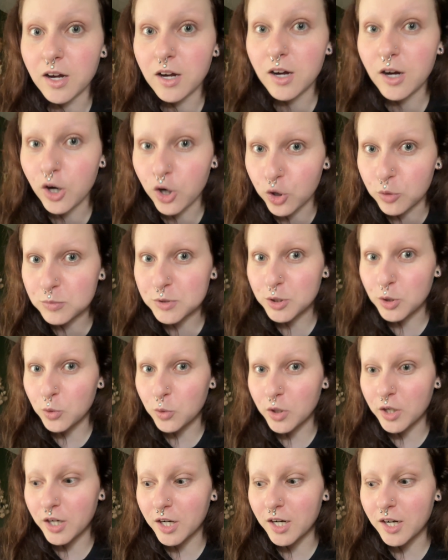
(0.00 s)
home
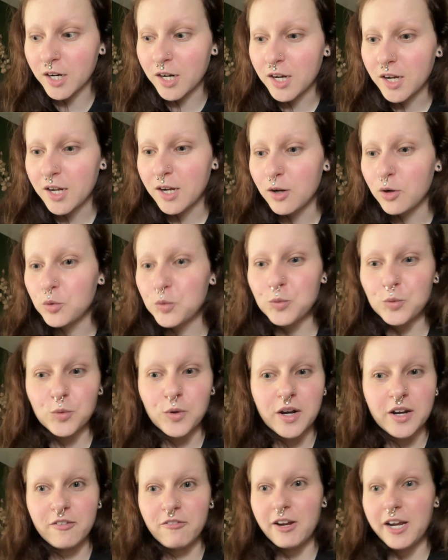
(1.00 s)
decor
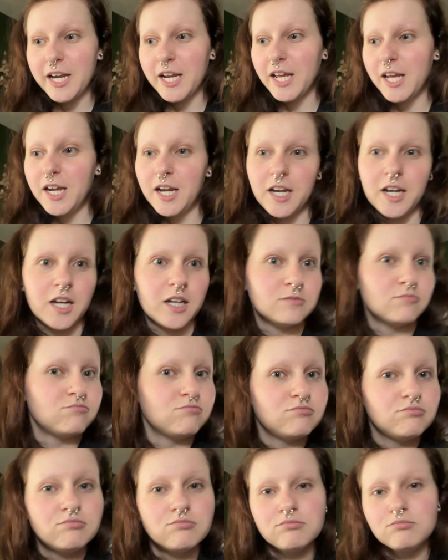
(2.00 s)
renovating
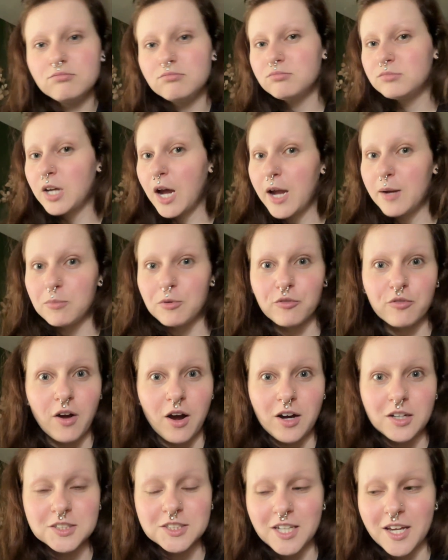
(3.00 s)
type of
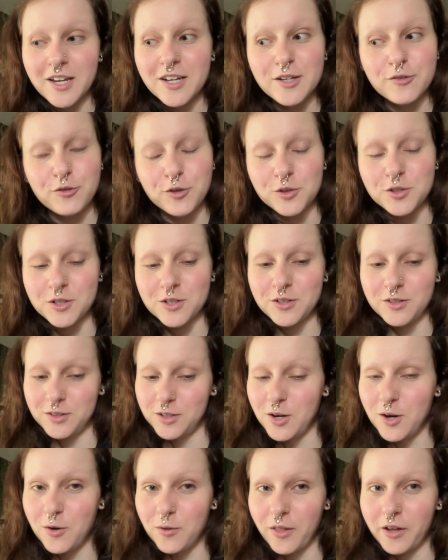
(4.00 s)
content. If you didn't
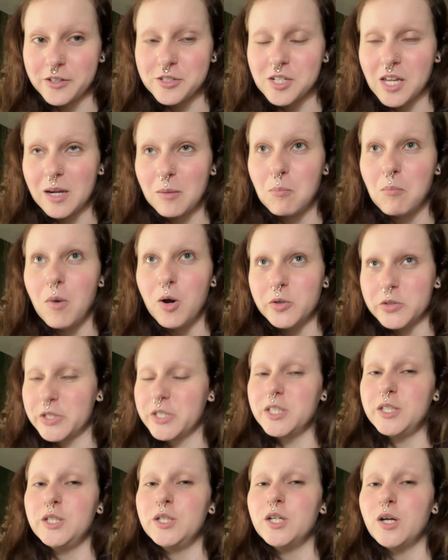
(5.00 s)
know, that's like
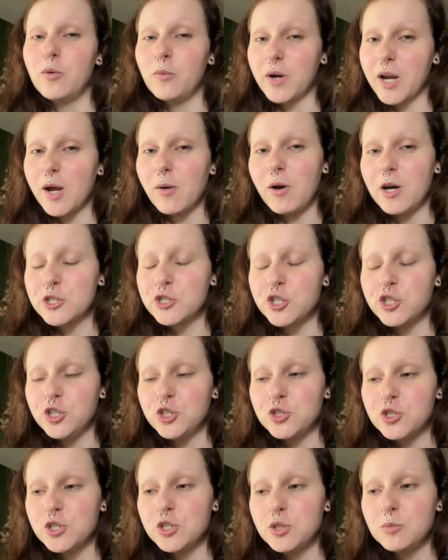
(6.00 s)
mostly what I watch on
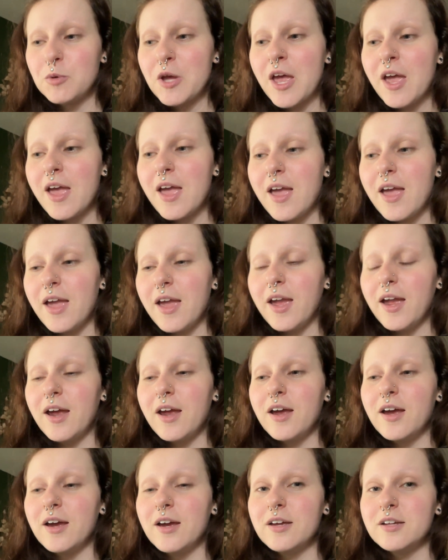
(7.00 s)
YouTube.
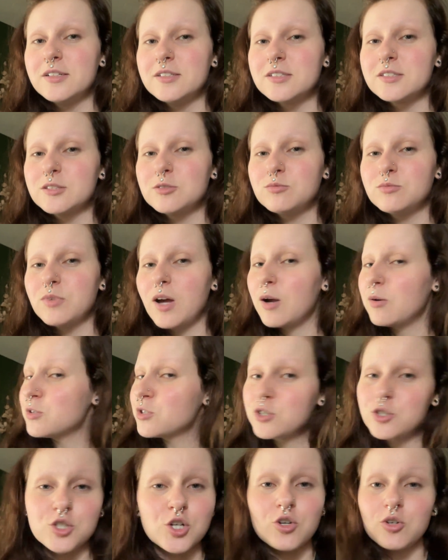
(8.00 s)
And I
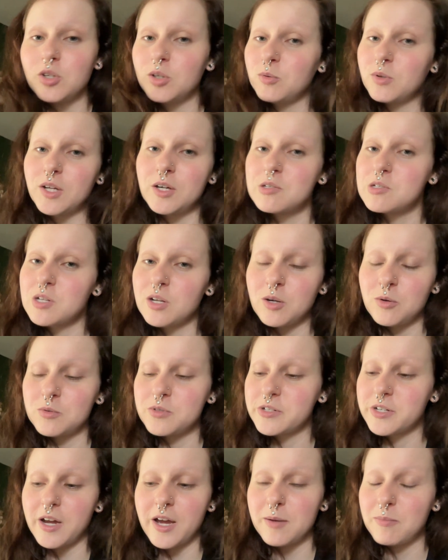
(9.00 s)
wasn't joking when I said I
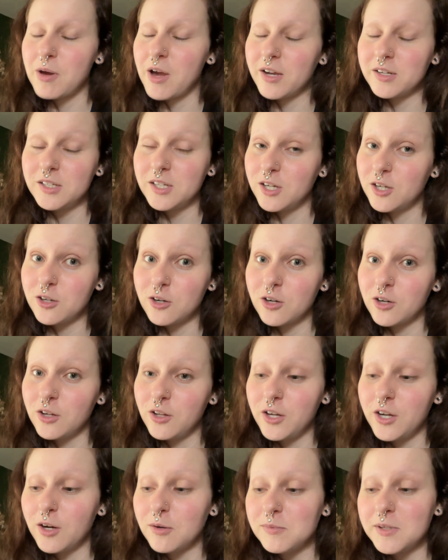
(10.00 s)
was an iPad kid
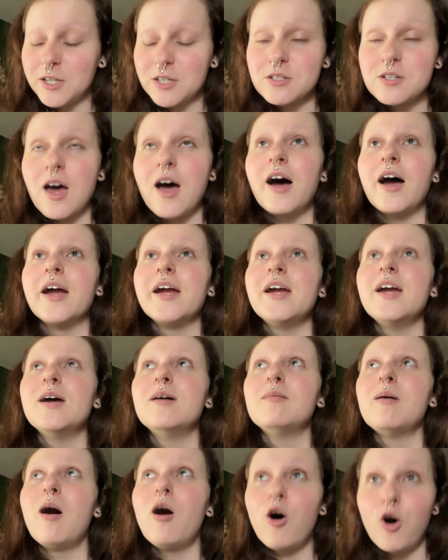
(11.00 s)
earlier, because I
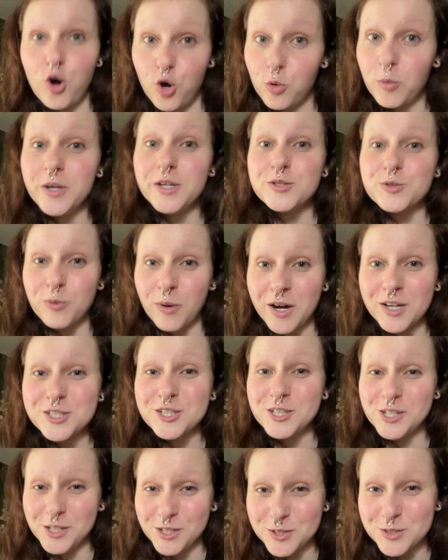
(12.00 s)
am always
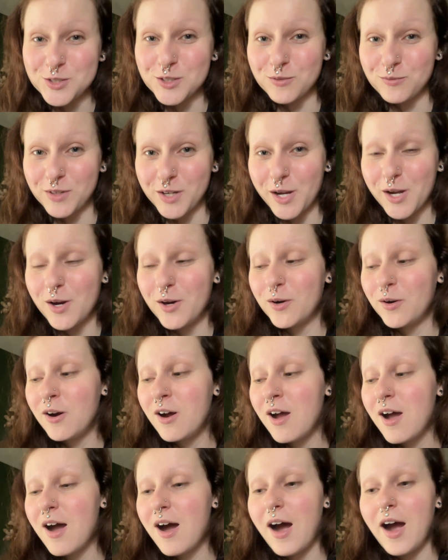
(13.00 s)
watching a YouTube video.
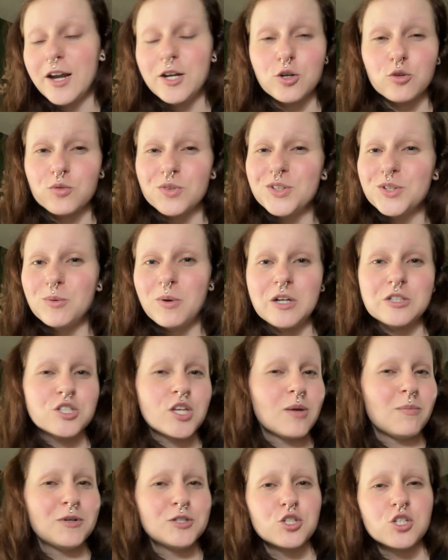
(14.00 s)
I don't really watch
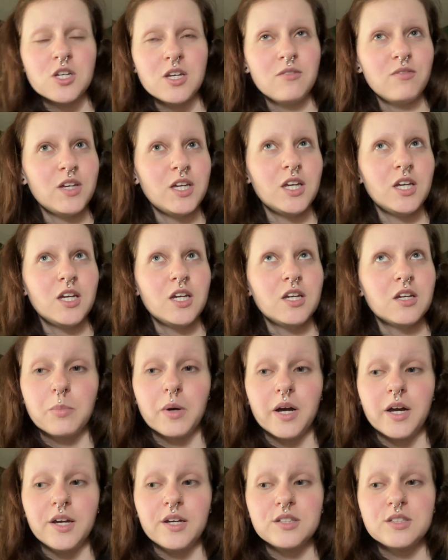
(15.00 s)
that much TV,
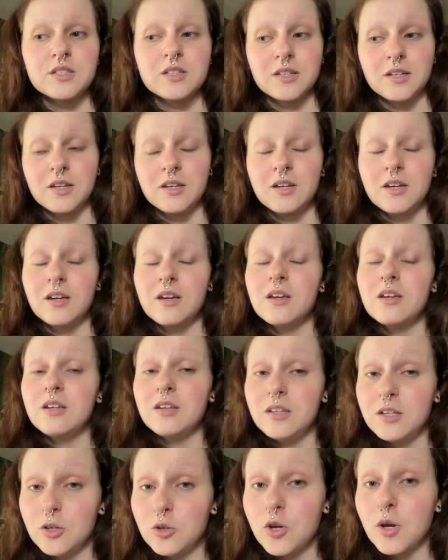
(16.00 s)
but
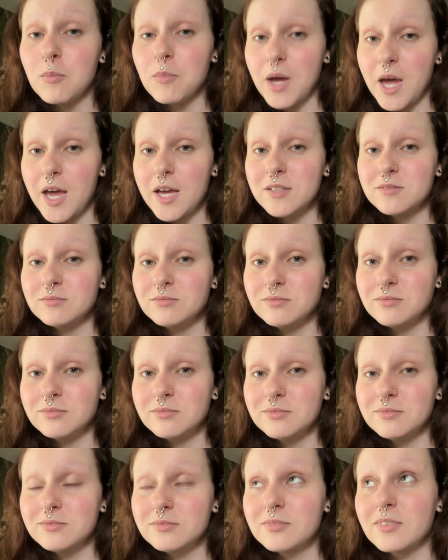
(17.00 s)
you can bet
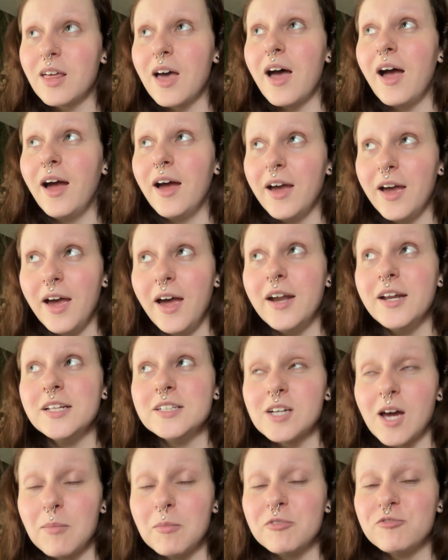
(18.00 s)
that at any
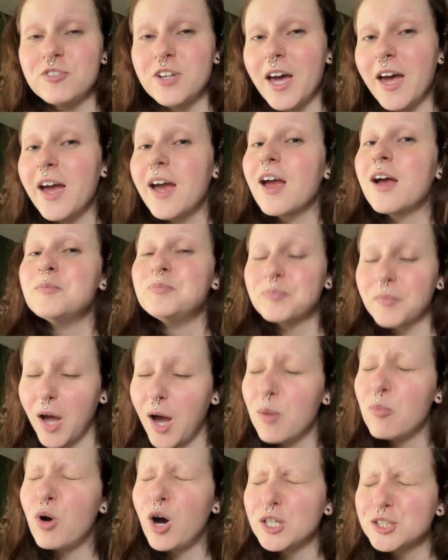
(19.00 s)
time of day
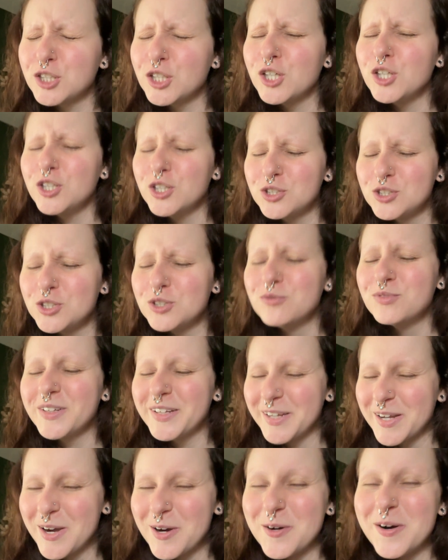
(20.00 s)
I'm watching a YouTube
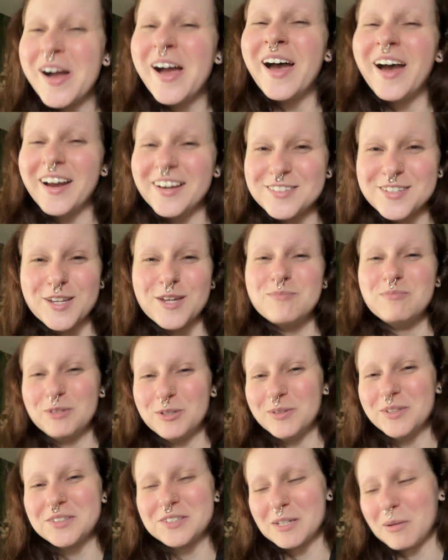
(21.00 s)
video as I'm
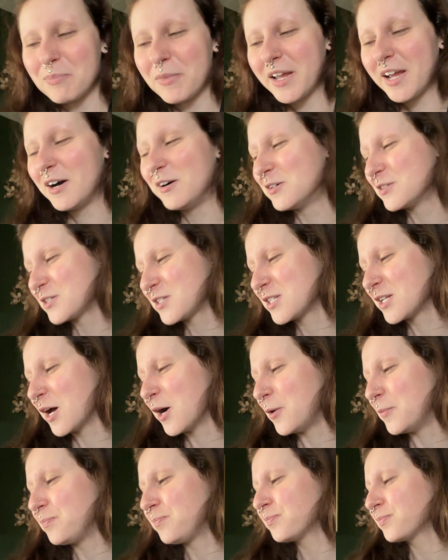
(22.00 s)
doing something else.
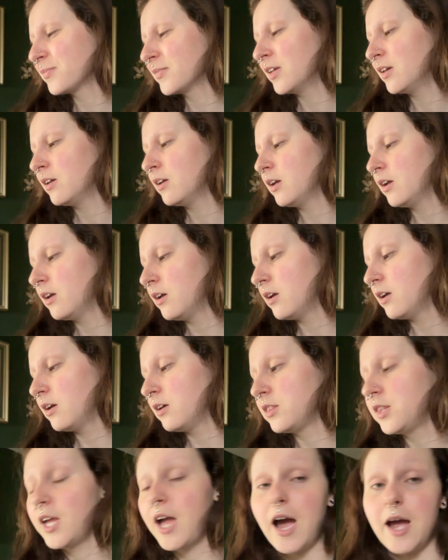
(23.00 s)
So
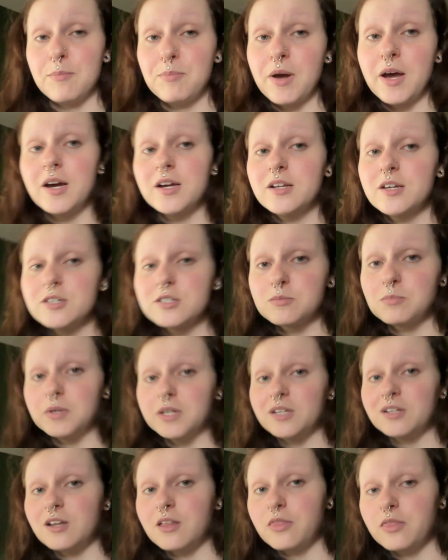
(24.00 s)
the iPad has
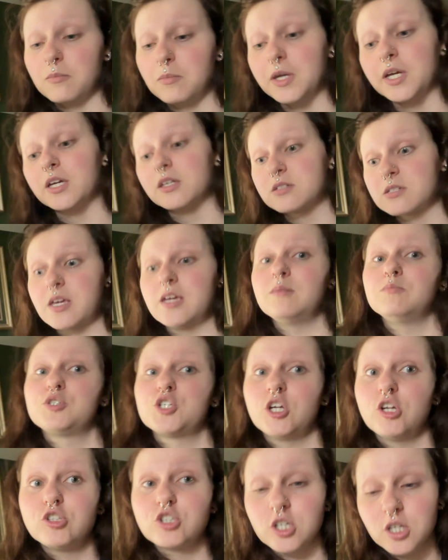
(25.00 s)
been the biggest game
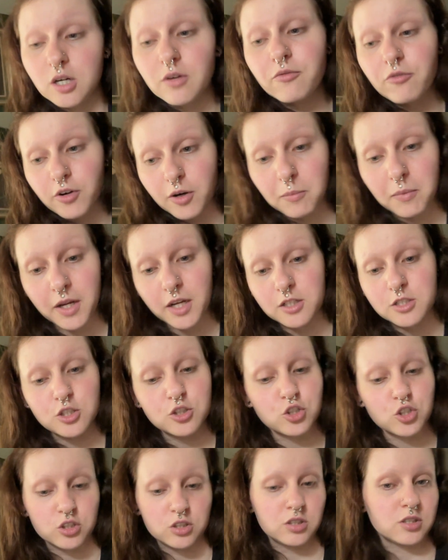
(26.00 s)
changer for me, to
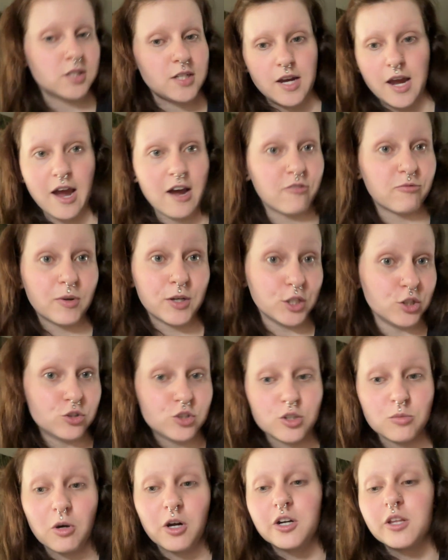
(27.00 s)
just have my
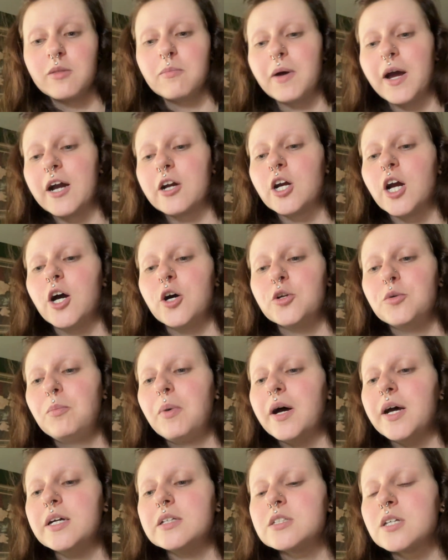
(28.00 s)
YouTube on in the background.
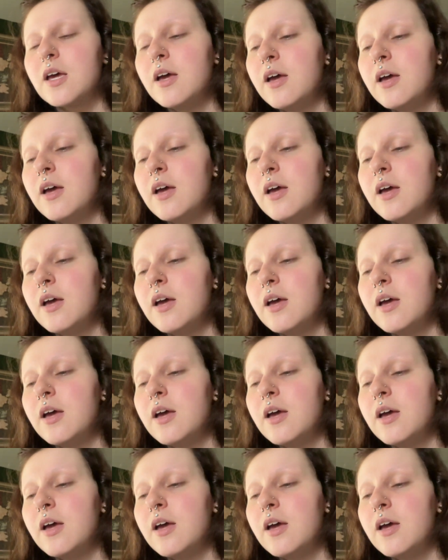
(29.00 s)
But